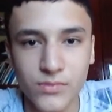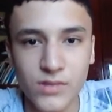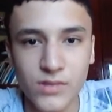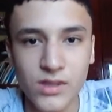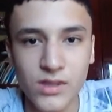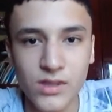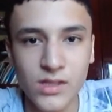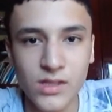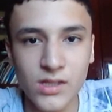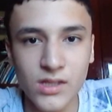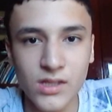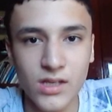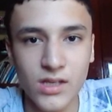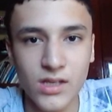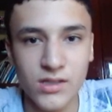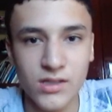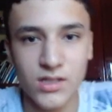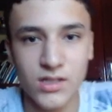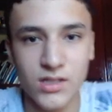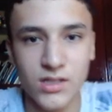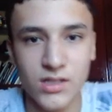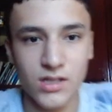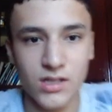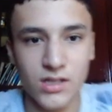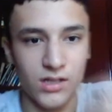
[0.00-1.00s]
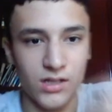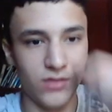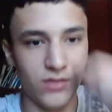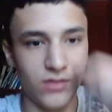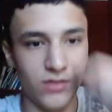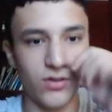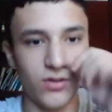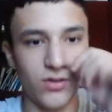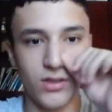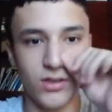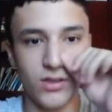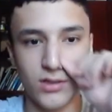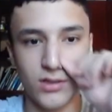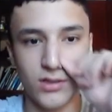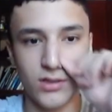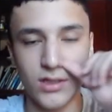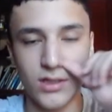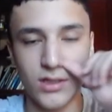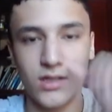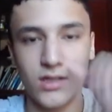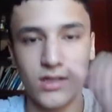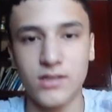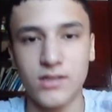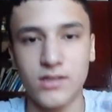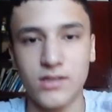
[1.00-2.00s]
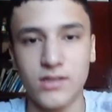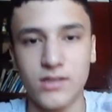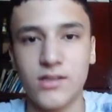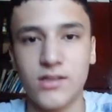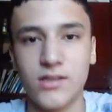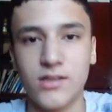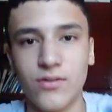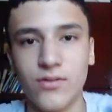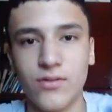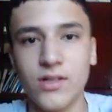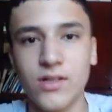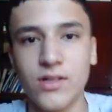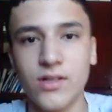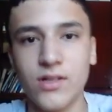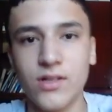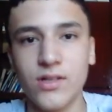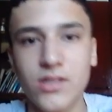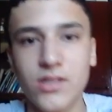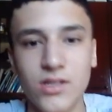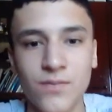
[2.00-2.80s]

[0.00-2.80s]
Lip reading: And you can take its average